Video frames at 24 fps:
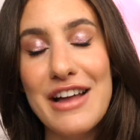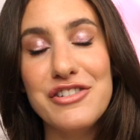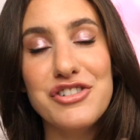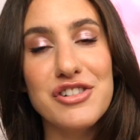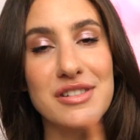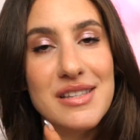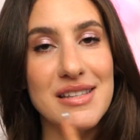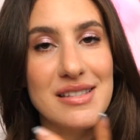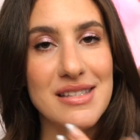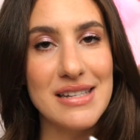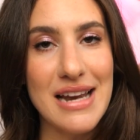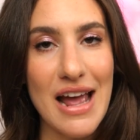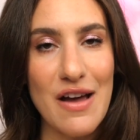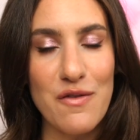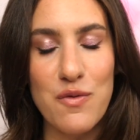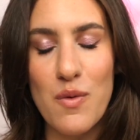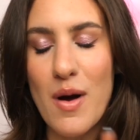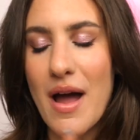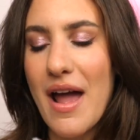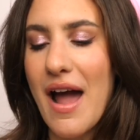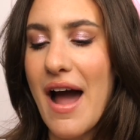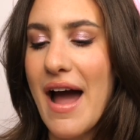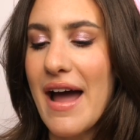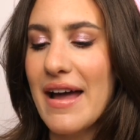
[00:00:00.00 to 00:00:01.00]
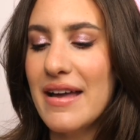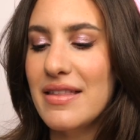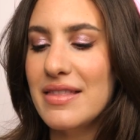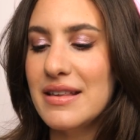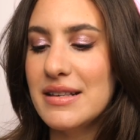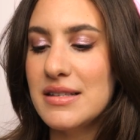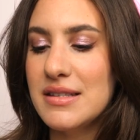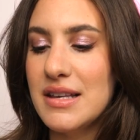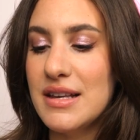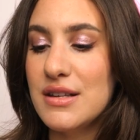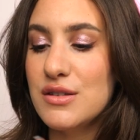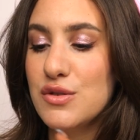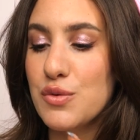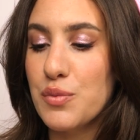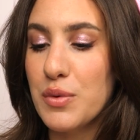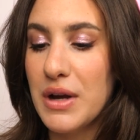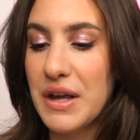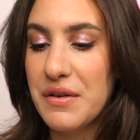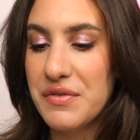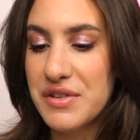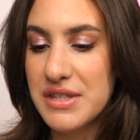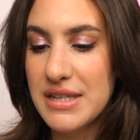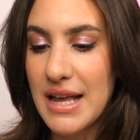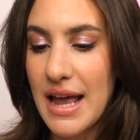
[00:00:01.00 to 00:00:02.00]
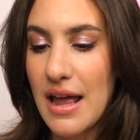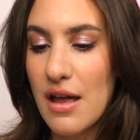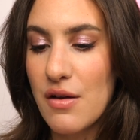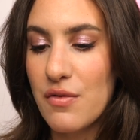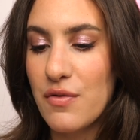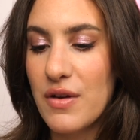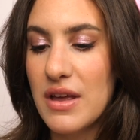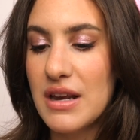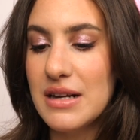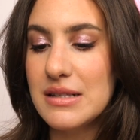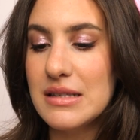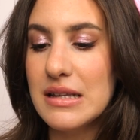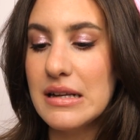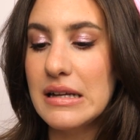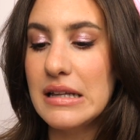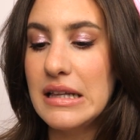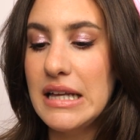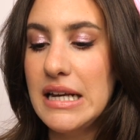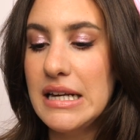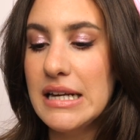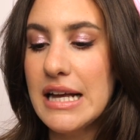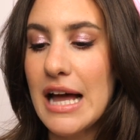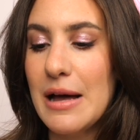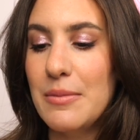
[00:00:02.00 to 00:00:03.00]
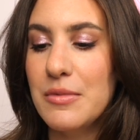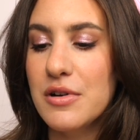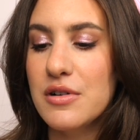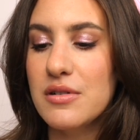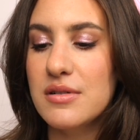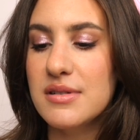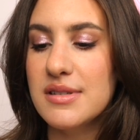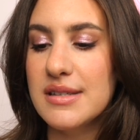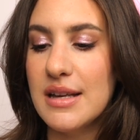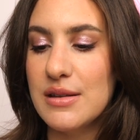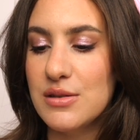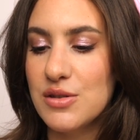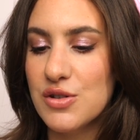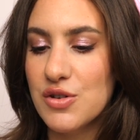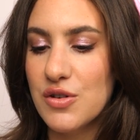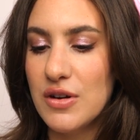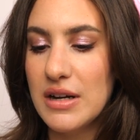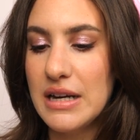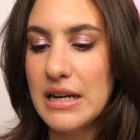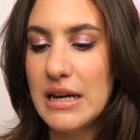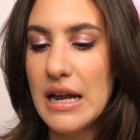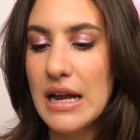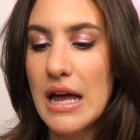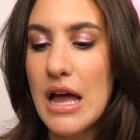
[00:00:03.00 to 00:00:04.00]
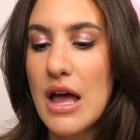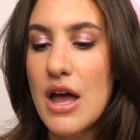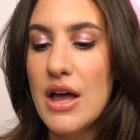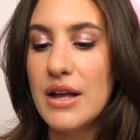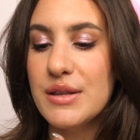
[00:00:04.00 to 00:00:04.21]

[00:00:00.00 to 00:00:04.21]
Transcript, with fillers: And just as an F Y I, this is reef safe. It is a clean chemical sunscreen.